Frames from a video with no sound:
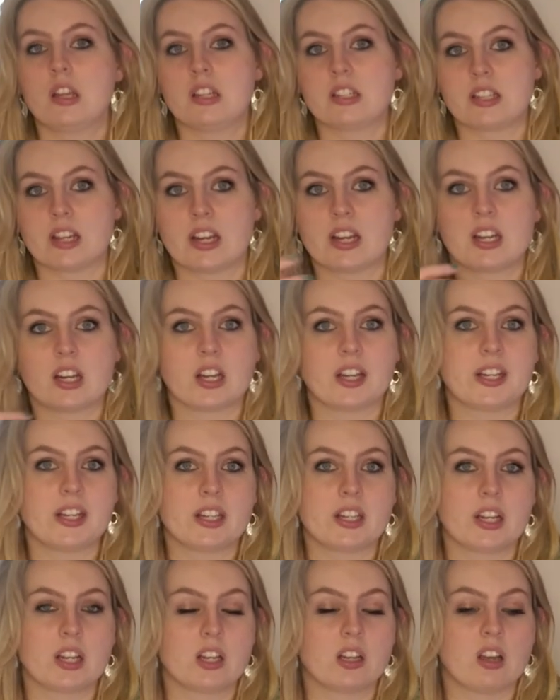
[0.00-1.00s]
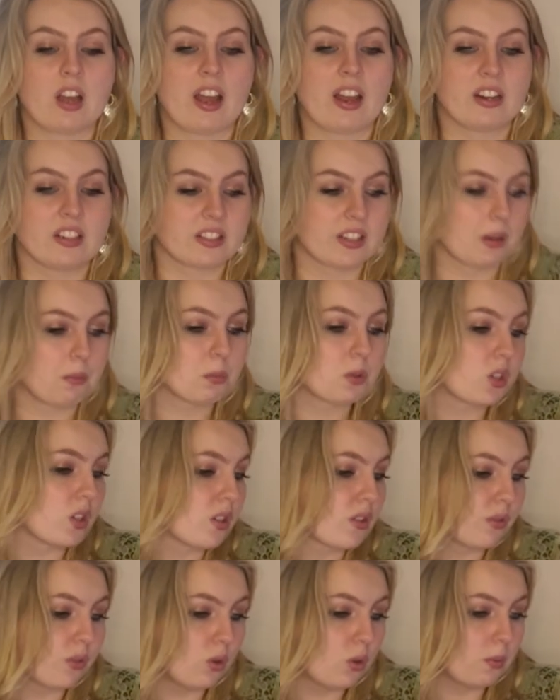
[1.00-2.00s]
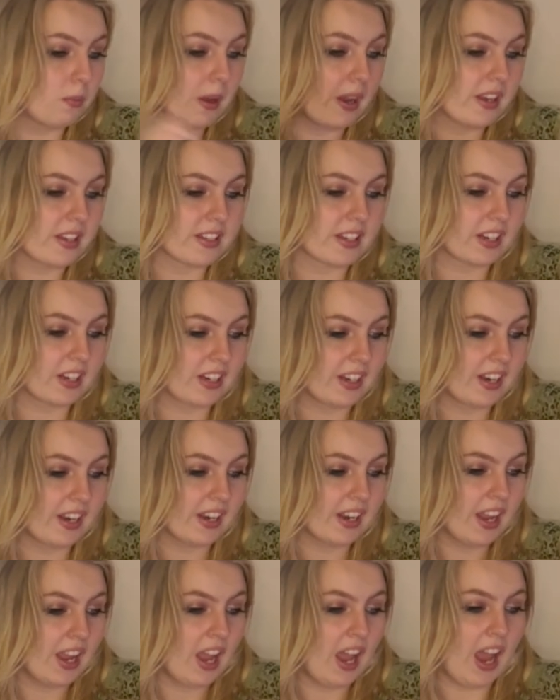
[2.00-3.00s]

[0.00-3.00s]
daylight and temperatures fall basically,